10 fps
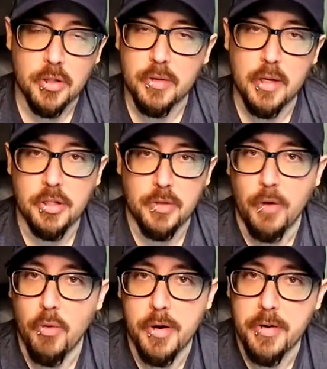It just
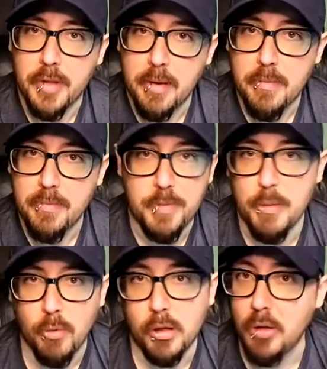felt weird that
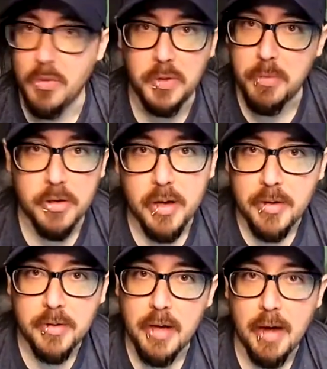people were close to me
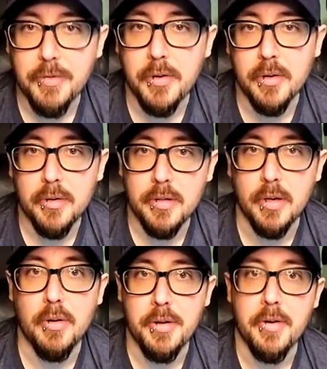again after,
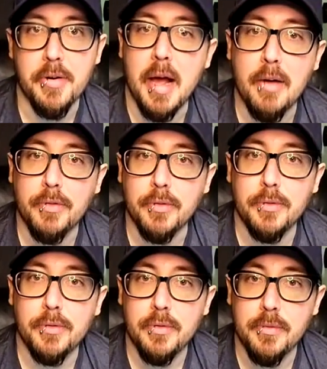a year and a half
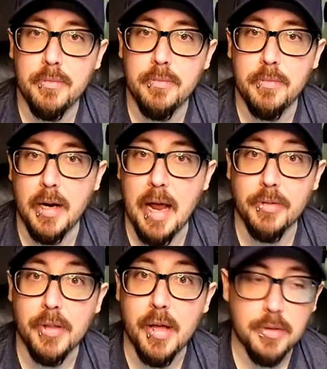of not
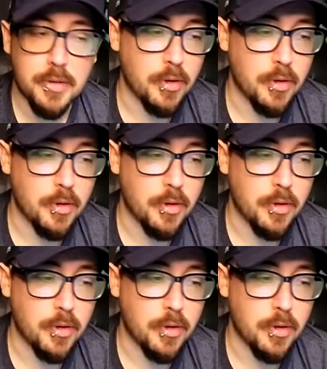having that.